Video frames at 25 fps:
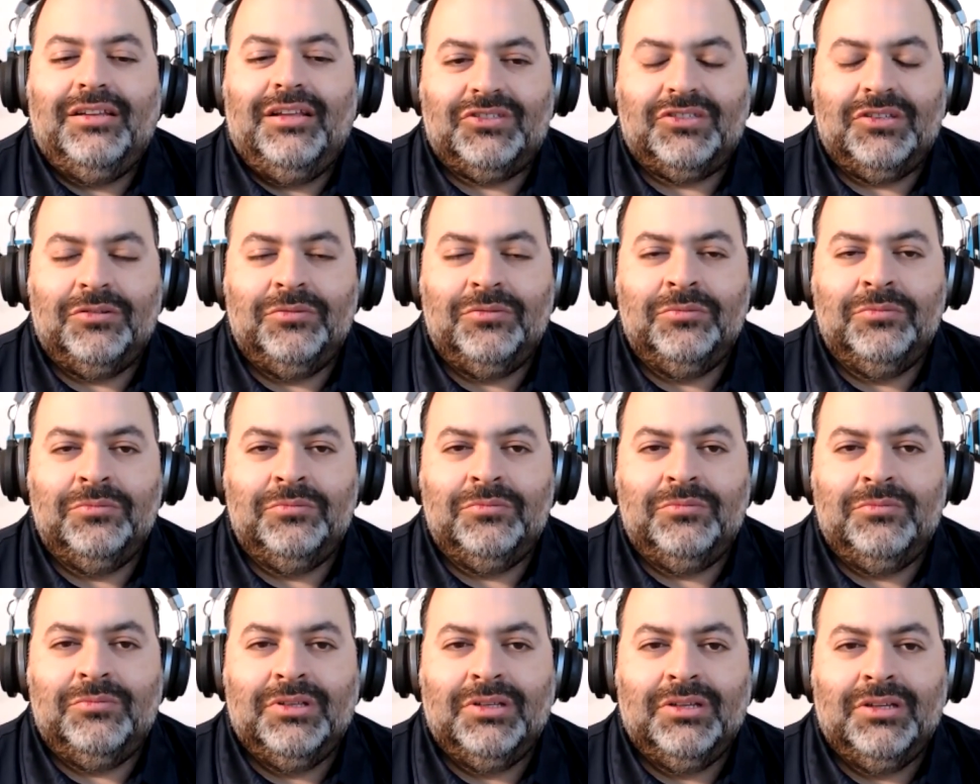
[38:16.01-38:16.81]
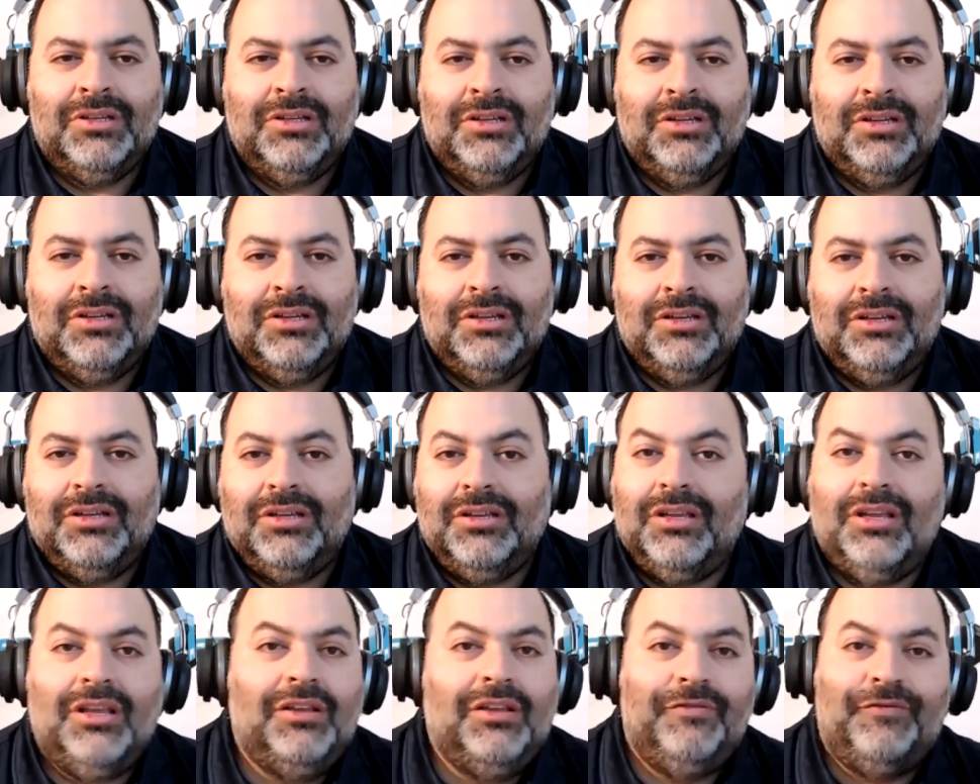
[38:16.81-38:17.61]
some
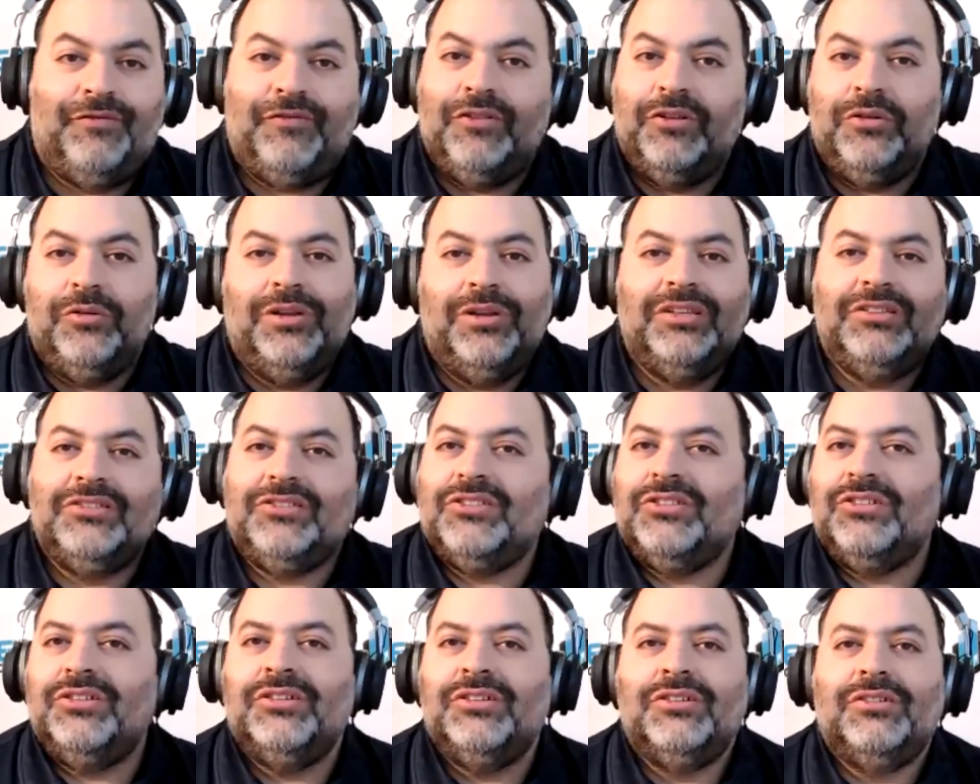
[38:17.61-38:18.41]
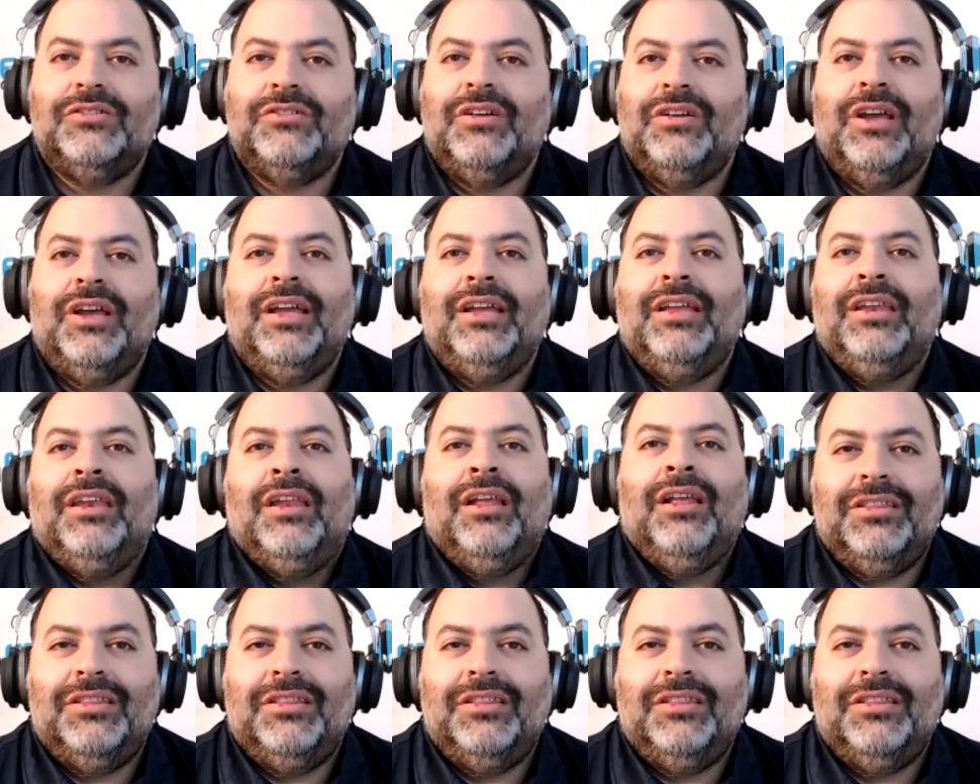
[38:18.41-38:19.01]
influencer, right?